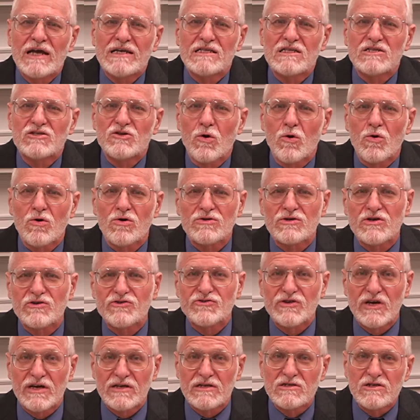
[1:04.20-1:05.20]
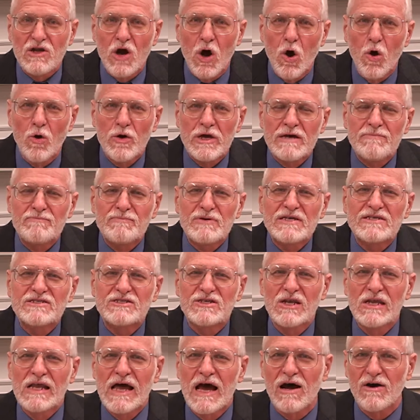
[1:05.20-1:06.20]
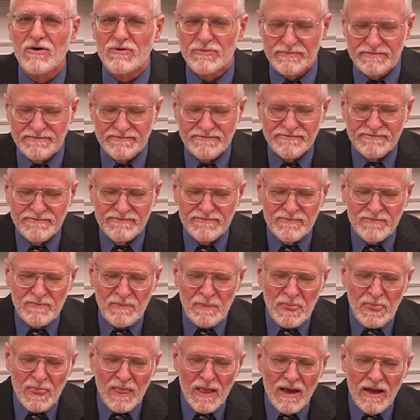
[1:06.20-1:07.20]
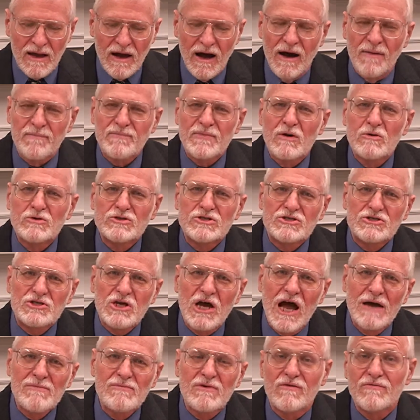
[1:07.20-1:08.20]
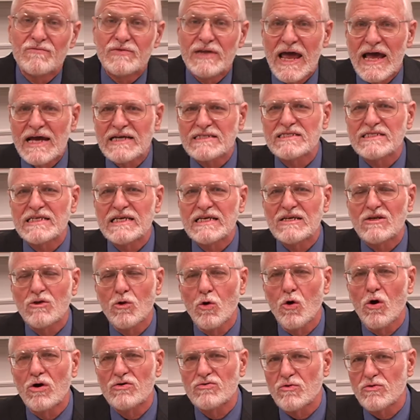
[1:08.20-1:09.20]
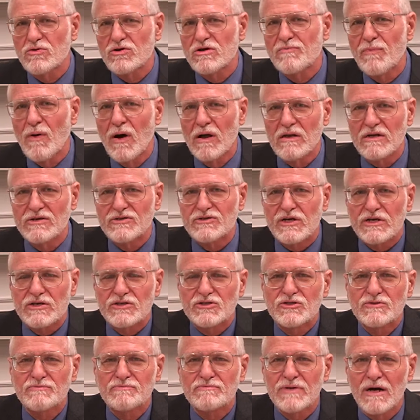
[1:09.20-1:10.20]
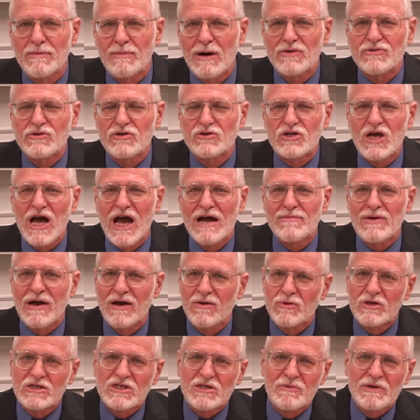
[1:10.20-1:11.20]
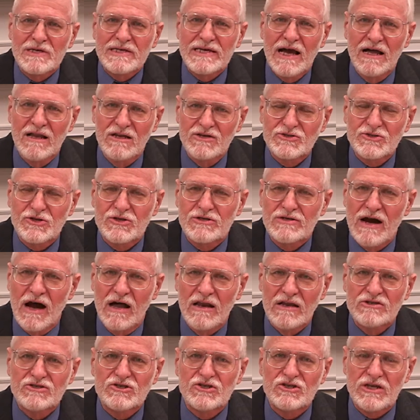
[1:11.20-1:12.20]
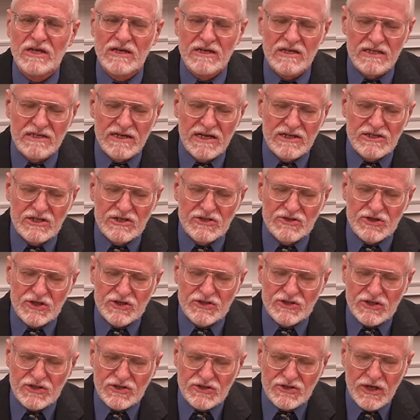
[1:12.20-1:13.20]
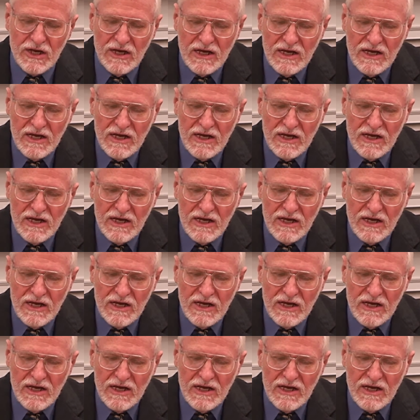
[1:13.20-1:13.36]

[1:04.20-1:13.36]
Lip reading: in the door that said, "No hippies allowed." It was a time of nasty law and order politics. About the time I went to Macalester College at the end of the 1960s,